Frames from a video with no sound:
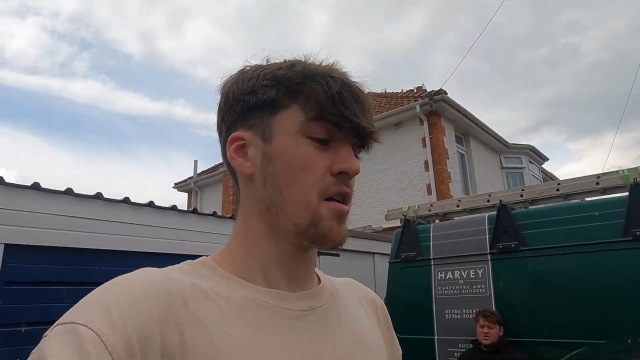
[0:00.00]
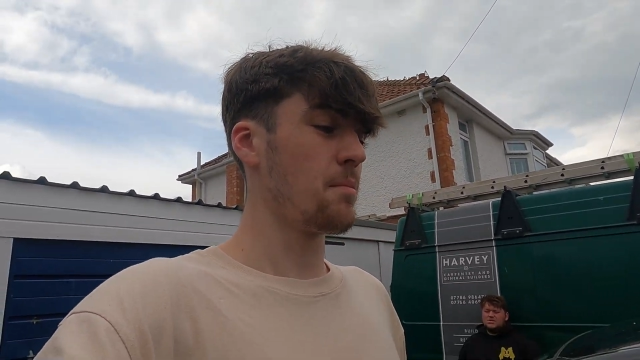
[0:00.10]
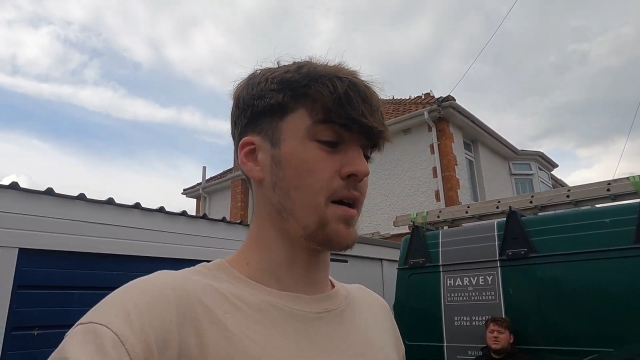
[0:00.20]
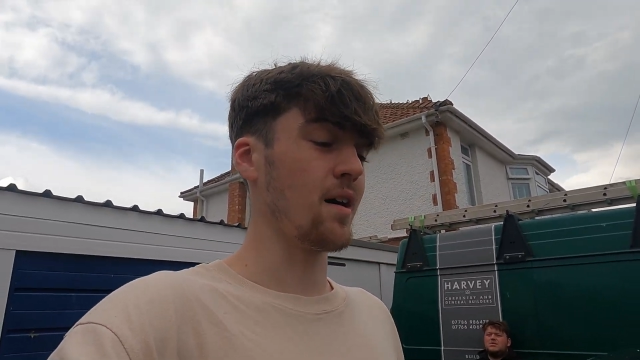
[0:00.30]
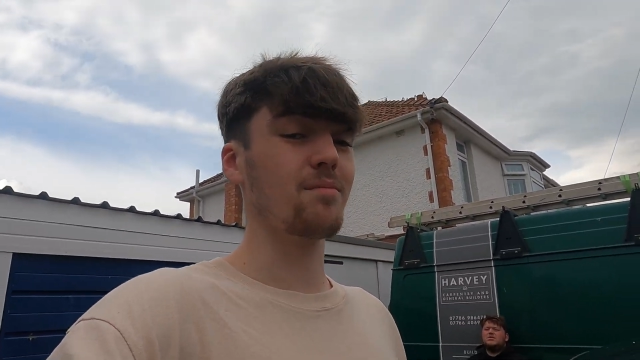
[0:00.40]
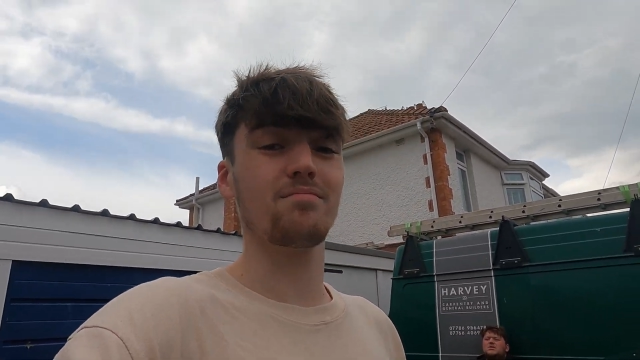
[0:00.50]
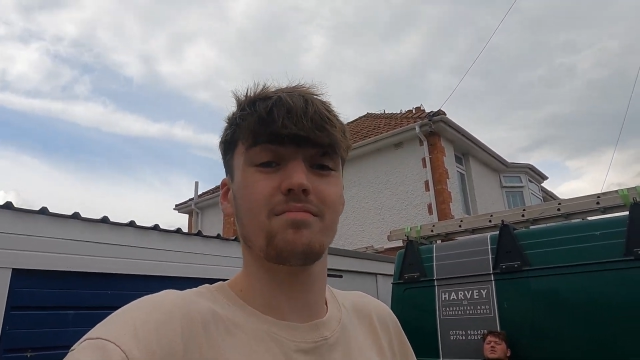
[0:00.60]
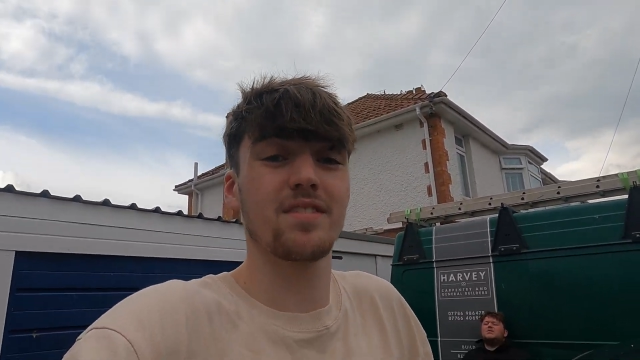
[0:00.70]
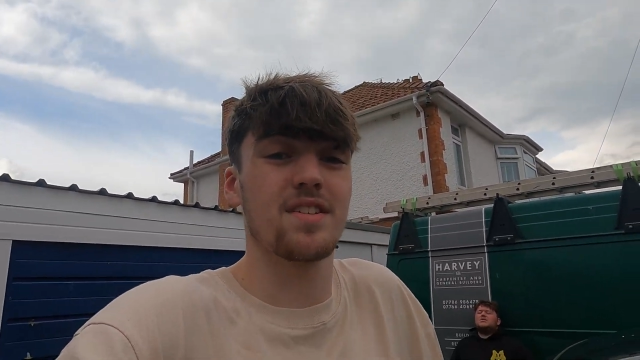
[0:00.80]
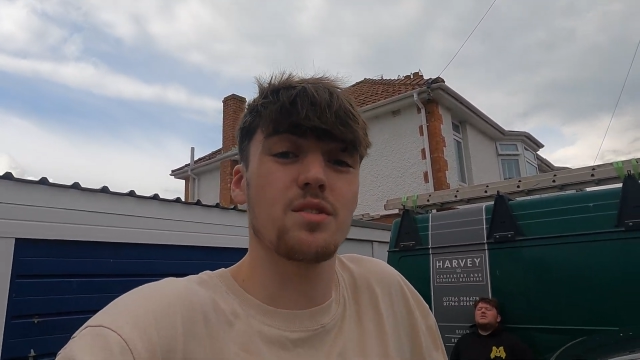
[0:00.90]
But
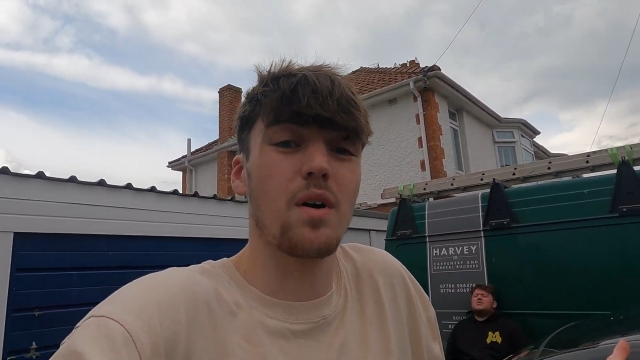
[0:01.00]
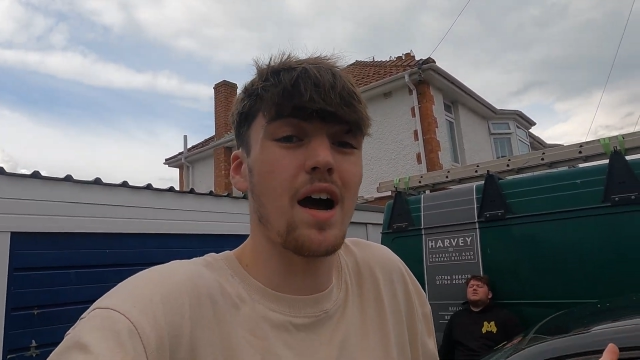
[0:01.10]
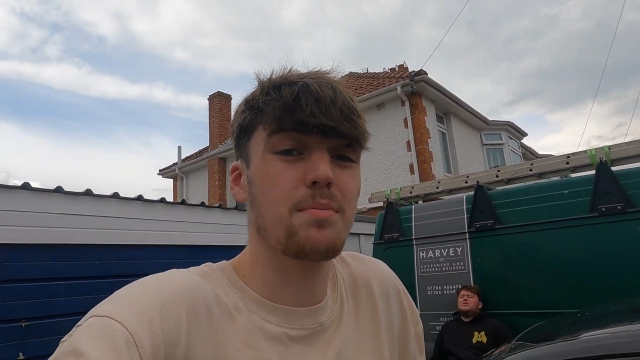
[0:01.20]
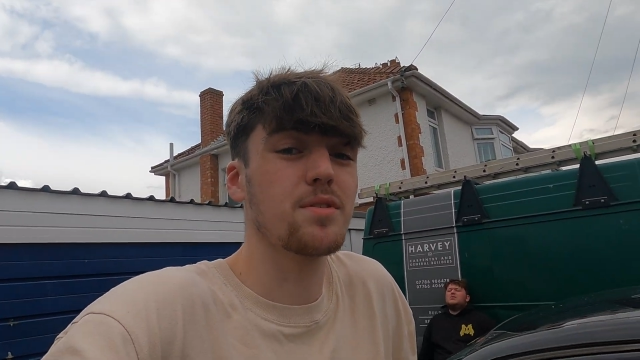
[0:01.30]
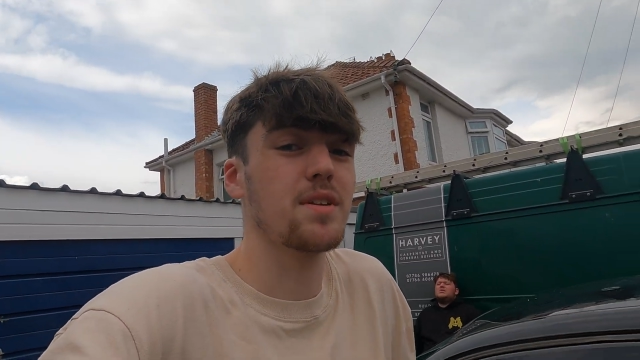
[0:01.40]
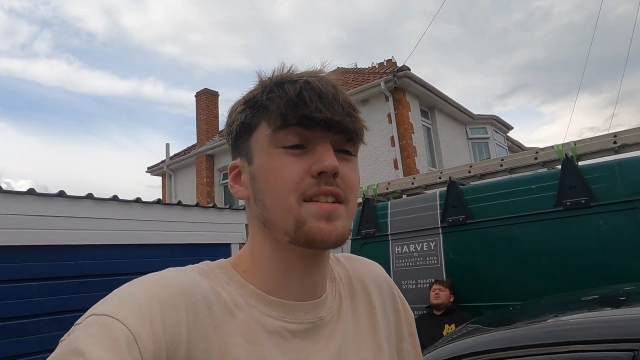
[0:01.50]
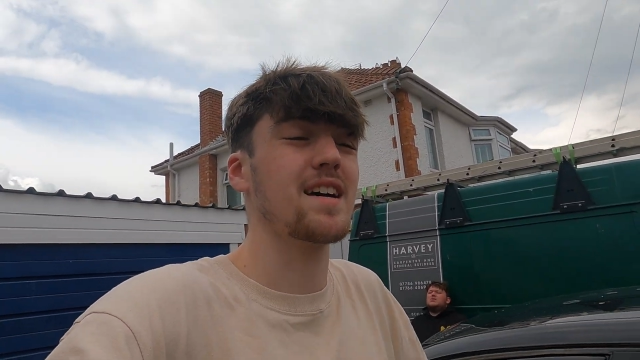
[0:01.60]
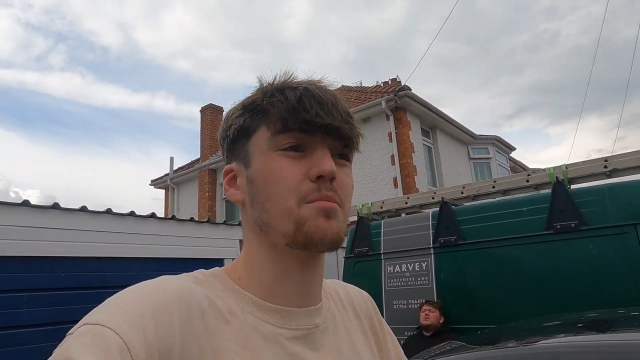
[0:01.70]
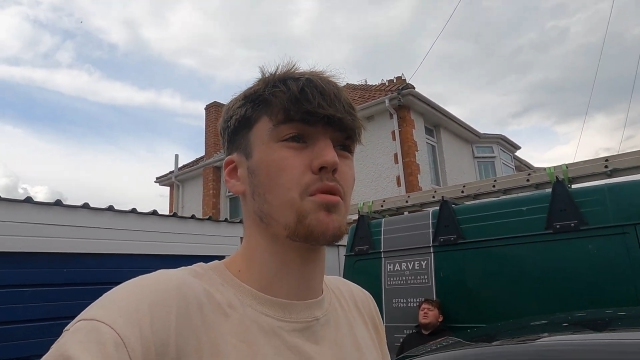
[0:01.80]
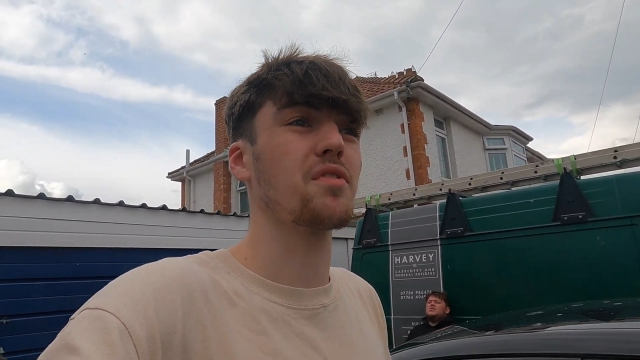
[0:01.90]
this is what happens when you
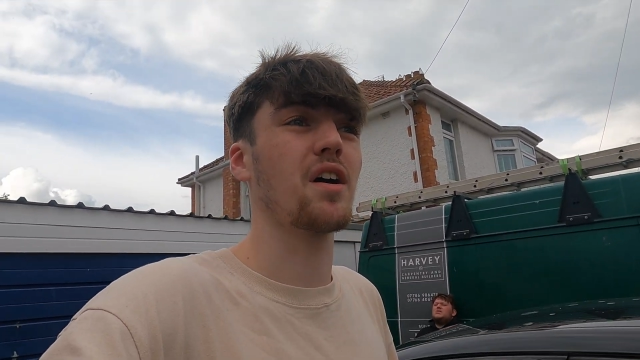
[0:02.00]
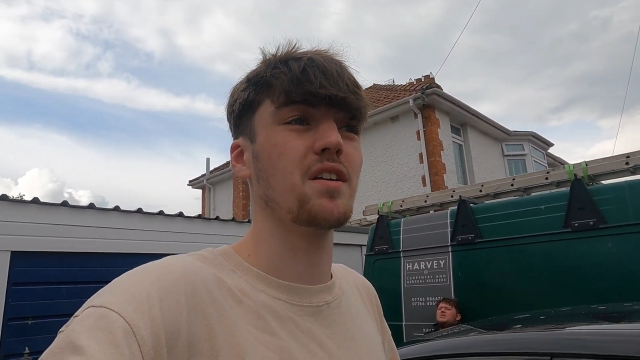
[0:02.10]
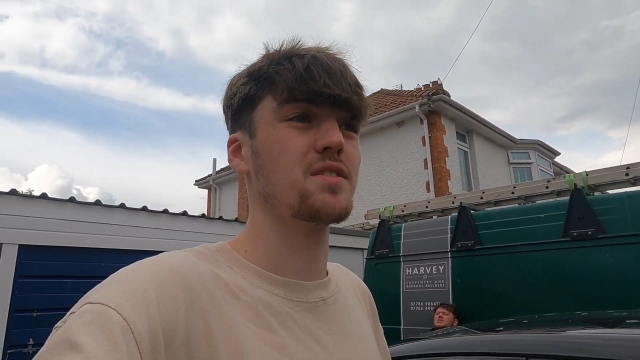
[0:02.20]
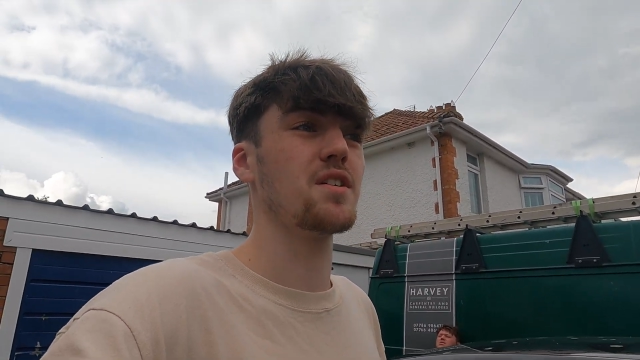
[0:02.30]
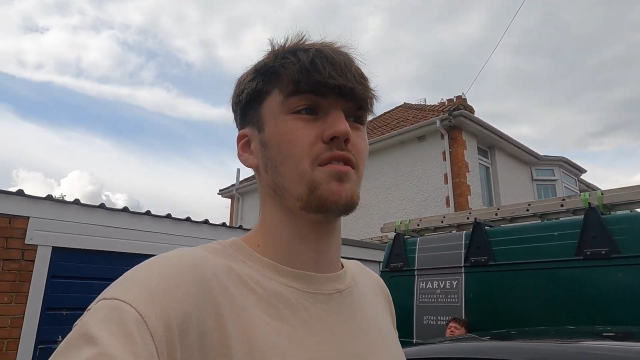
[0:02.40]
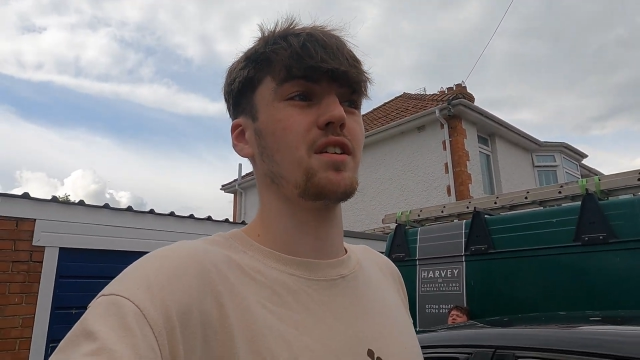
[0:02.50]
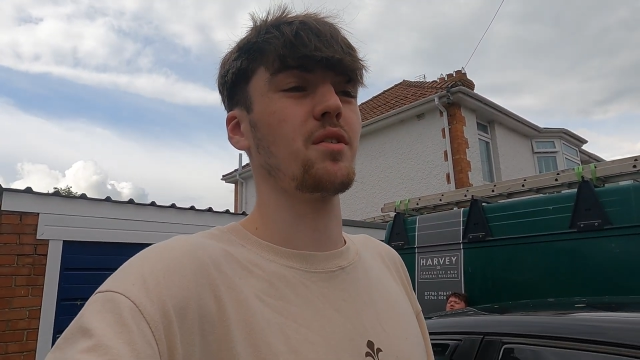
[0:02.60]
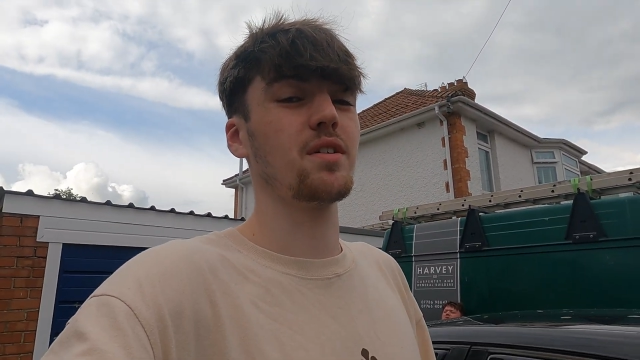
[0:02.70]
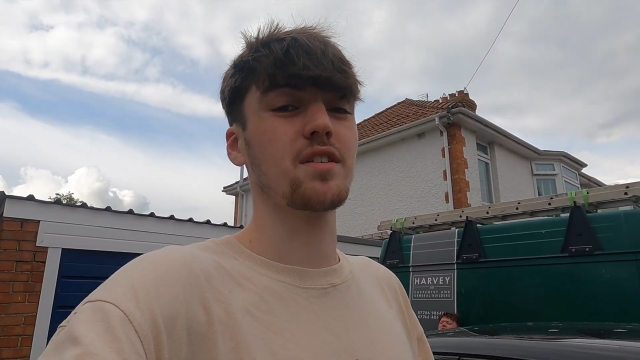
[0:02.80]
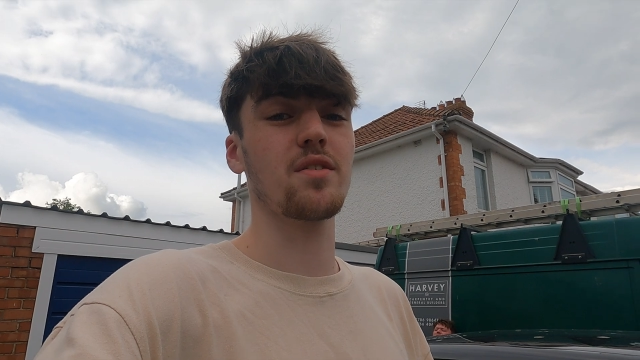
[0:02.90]
tamper with cars, you don't really know
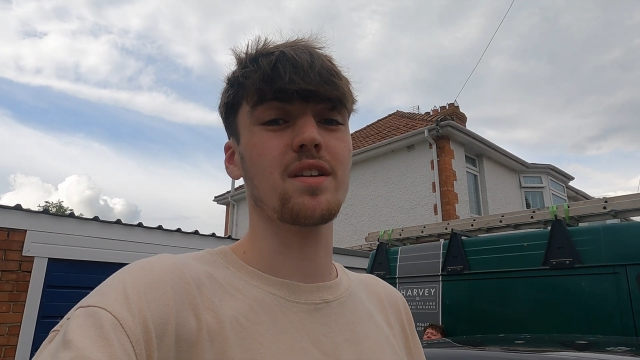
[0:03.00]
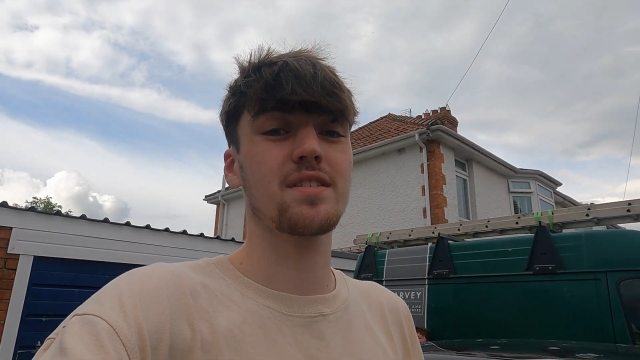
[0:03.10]
what you're doing.